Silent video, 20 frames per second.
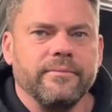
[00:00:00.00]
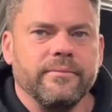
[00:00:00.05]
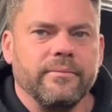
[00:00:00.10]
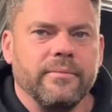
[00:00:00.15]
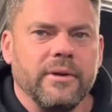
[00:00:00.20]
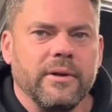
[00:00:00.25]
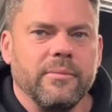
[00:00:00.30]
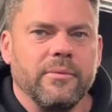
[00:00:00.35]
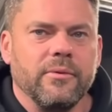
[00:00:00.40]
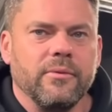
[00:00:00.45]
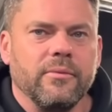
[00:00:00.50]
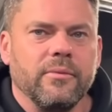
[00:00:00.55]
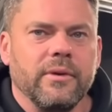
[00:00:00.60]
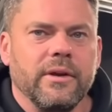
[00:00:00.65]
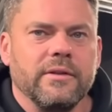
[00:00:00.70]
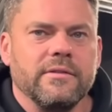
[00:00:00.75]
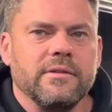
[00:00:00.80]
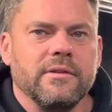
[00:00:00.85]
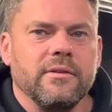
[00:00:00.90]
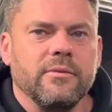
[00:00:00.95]
people
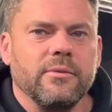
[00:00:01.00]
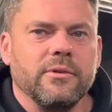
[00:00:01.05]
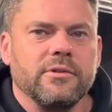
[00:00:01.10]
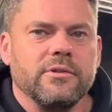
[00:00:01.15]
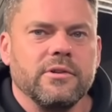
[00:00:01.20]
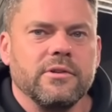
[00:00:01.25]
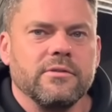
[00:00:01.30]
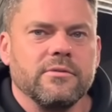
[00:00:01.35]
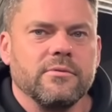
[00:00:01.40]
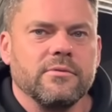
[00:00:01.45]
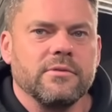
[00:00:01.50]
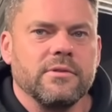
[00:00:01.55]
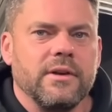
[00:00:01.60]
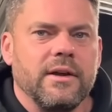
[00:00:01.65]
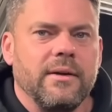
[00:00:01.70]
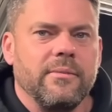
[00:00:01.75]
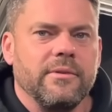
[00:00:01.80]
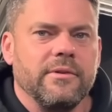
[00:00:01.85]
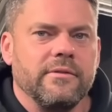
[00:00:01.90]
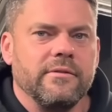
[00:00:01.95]
hitting it with chisels and
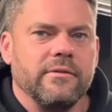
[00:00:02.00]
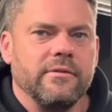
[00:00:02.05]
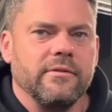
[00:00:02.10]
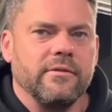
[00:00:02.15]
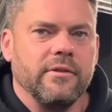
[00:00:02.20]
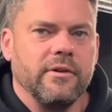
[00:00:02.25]
hammers and stuff.